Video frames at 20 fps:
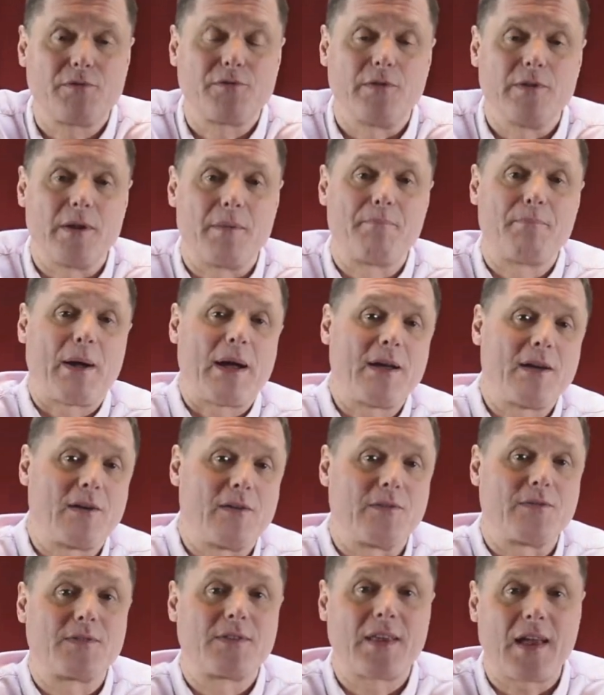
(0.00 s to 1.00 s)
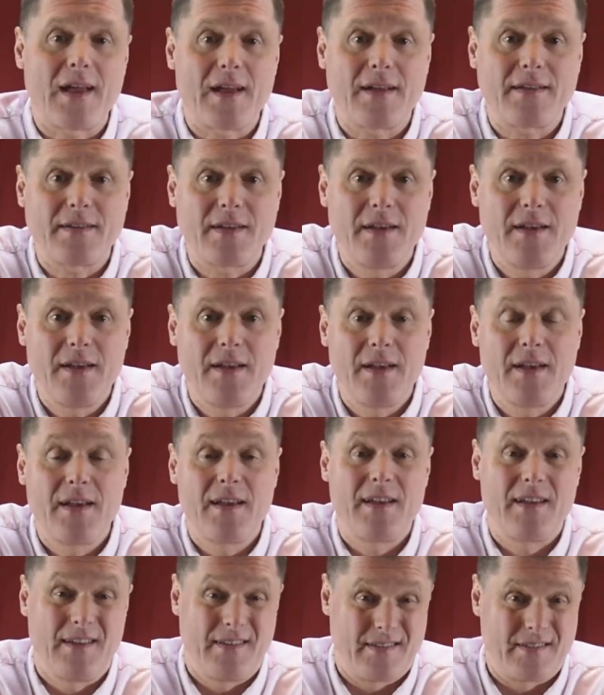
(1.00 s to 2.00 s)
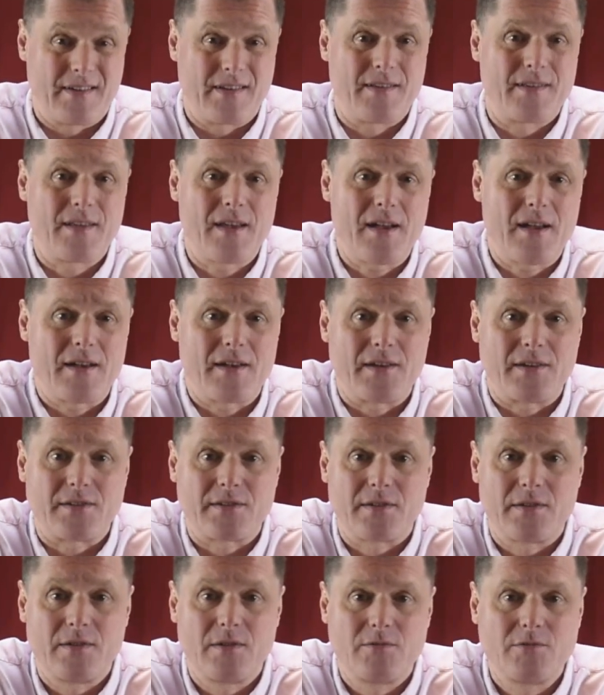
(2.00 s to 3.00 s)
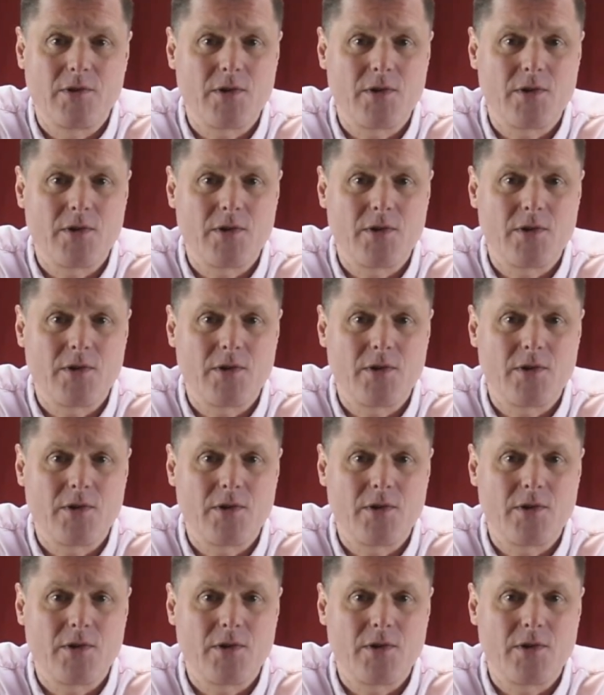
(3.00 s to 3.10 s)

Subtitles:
from the bank of dad into theirs,